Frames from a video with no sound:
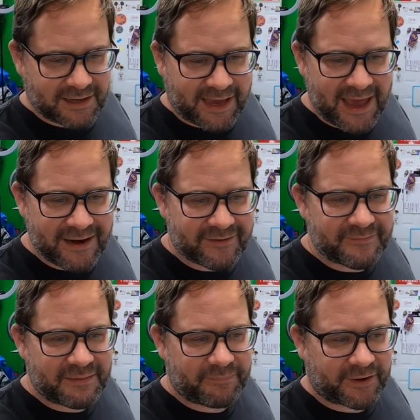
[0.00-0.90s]
I can't
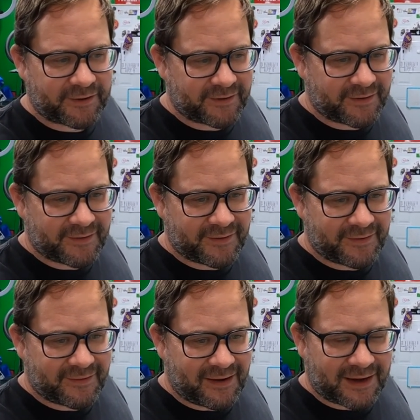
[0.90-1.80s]
remember.
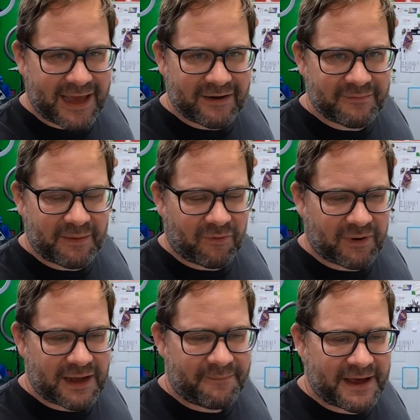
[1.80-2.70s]
I can't remember
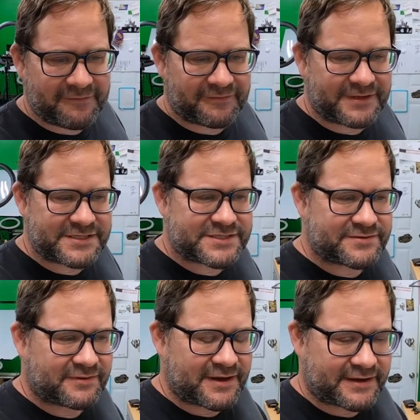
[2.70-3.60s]
what I paid for these
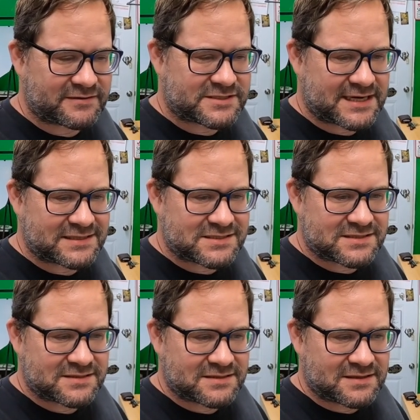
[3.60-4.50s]
two Lego sets